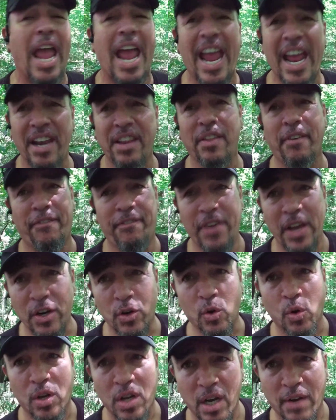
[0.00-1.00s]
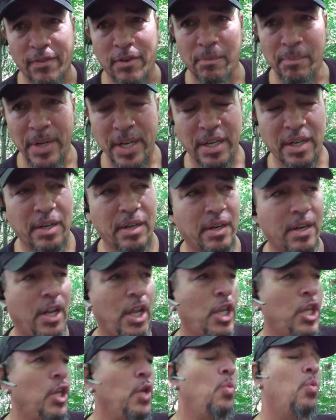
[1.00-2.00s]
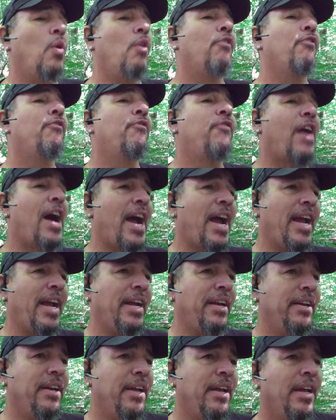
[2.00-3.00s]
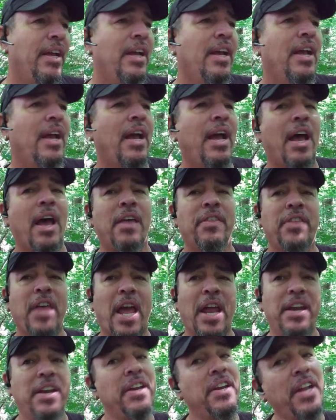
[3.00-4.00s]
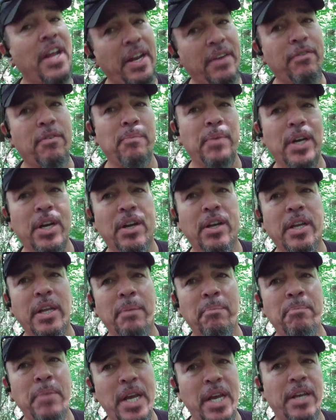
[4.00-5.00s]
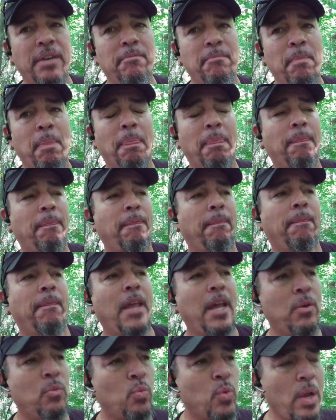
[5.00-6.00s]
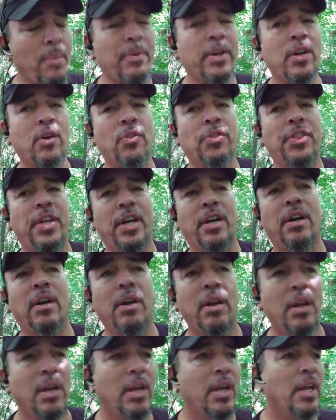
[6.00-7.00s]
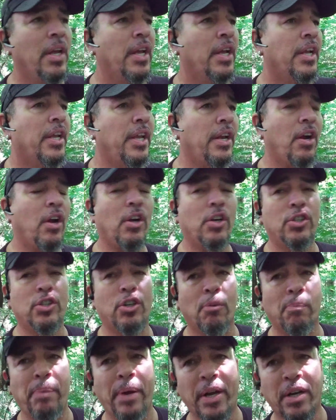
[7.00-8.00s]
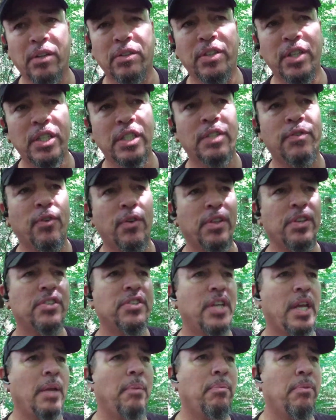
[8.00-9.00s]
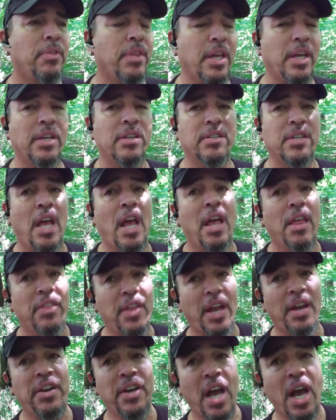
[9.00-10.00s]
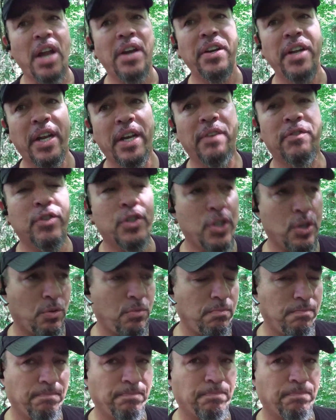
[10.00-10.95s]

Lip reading: and the federal government, you will find that Native American men and women out there get harsher penalties for the same things that non-natives do.